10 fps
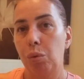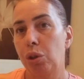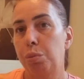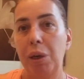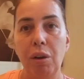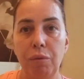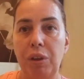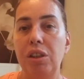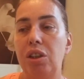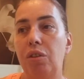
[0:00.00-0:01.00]
What's been on
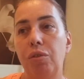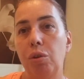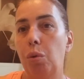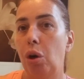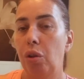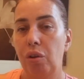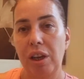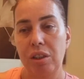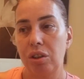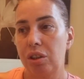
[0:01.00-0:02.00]
Vinted for a while that
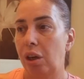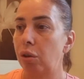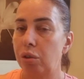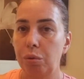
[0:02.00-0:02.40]
hasn't sold,